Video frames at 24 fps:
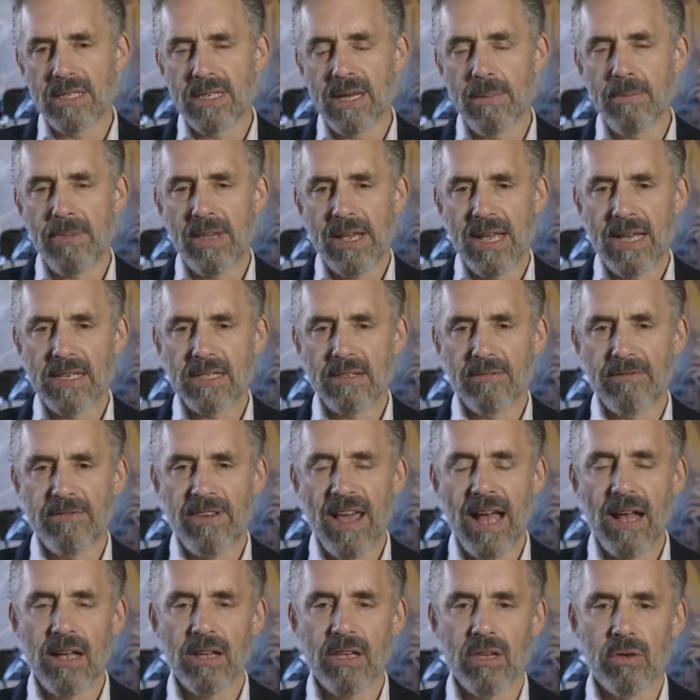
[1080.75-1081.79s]
something as a
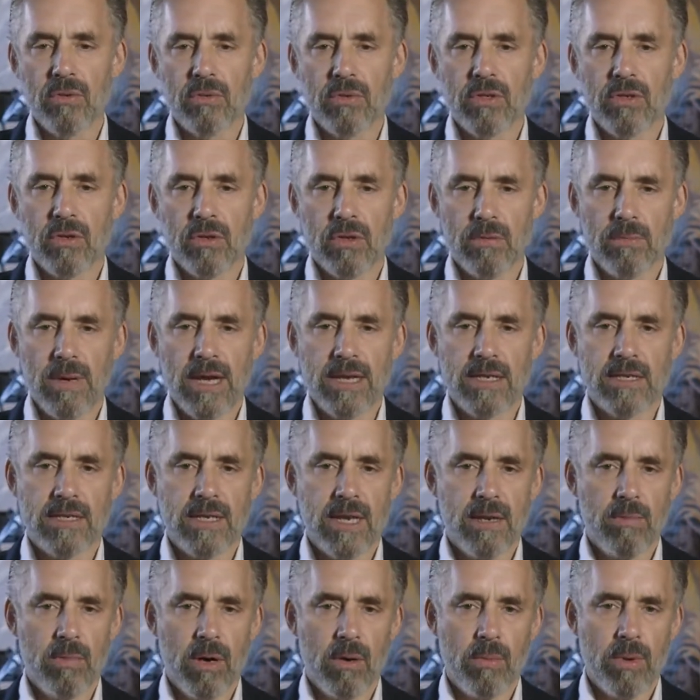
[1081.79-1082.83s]
value, so you might
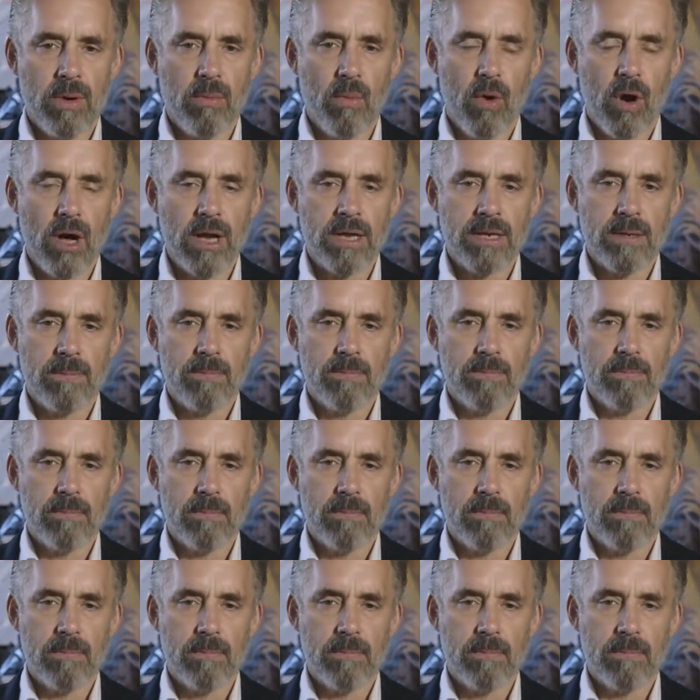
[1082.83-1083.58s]
say, well, we want